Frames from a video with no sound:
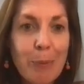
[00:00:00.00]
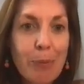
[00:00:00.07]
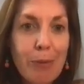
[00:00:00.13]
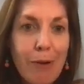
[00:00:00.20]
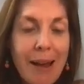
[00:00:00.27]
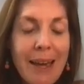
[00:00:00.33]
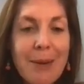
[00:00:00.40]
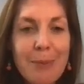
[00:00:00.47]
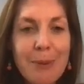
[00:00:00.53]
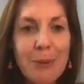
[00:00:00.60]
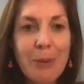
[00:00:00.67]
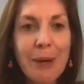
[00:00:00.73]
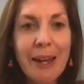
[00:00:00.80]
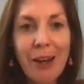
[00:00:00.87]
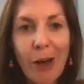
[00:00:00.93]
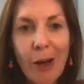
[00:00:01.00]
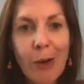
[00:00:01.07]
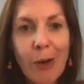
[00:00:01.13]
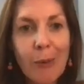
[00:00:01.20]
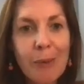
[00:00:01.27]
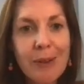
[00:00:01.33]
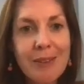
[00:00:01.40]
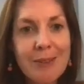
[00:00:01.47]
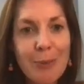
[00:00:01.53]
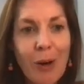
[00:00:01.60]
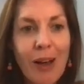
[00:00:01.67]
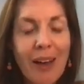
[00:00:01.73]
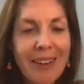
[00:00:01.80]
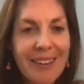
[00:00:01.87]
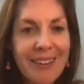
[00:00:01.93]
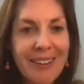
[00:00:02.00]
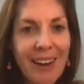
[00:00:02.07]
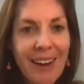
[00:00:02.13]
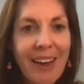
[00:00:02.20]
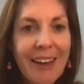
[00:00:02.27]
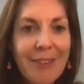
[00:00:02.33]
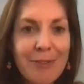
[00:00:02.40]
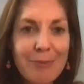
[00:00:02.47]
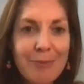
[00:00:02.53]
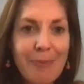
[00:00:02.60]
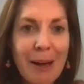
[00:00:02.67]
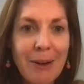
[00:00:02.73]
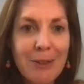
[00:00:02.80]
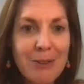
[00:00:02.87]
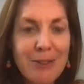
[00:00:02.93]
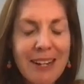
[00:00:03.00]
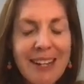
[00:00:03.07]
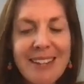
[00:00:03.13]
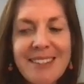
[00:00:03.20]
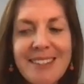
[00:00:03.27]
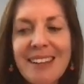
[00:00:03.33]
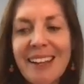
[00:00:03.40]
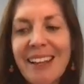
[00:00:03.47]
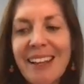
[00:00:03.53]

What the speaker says: break between home and work and life boundaries,